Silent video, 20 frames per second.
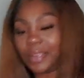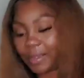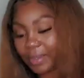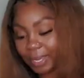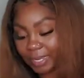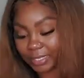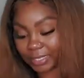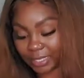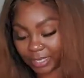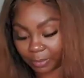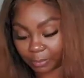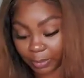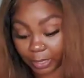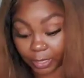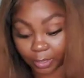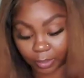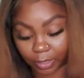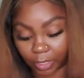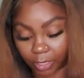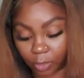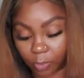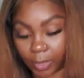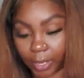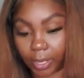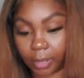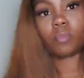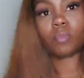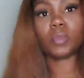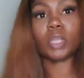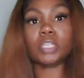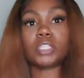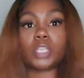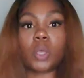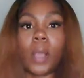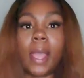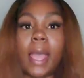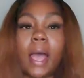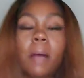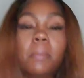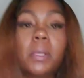Y'all can't see, but anyway. So
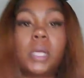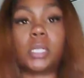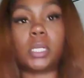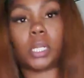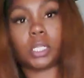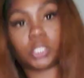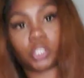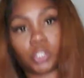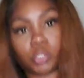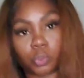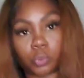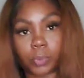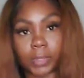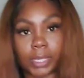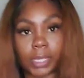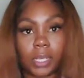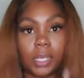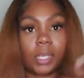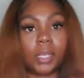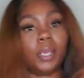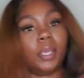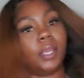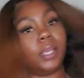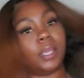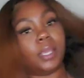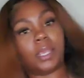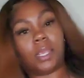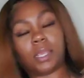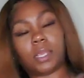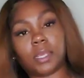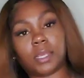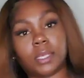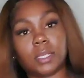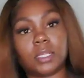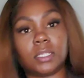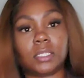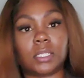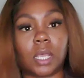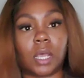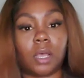how I'm gonna do it
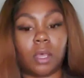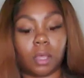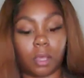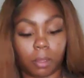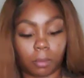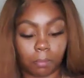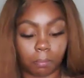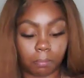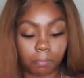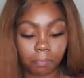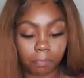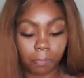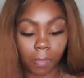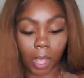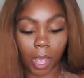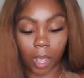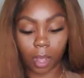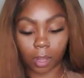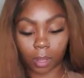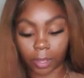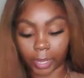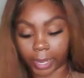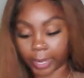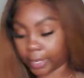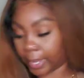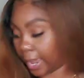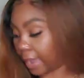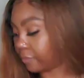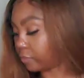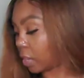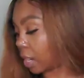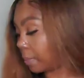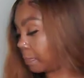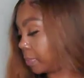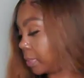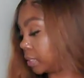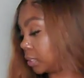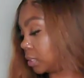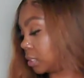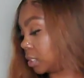is um like after I
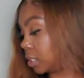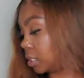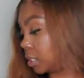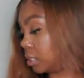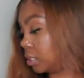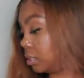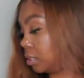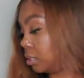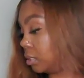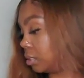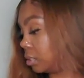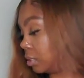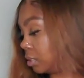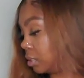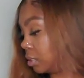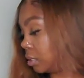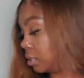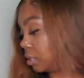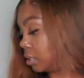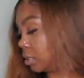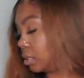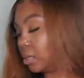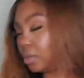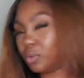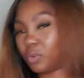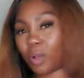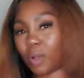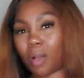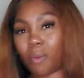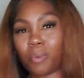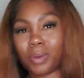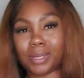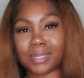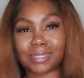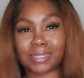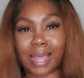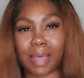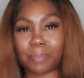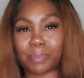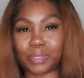put the I wanna
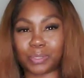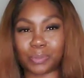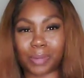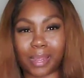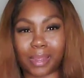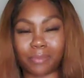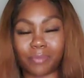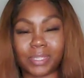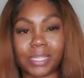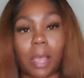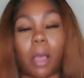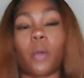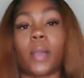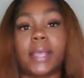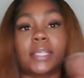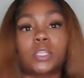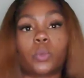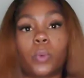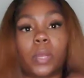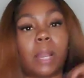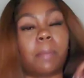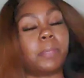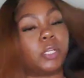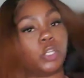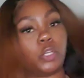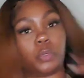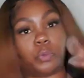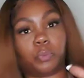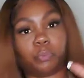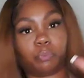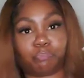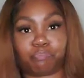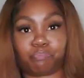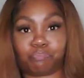stop and do that every time. Okay, so what I'm gonna do,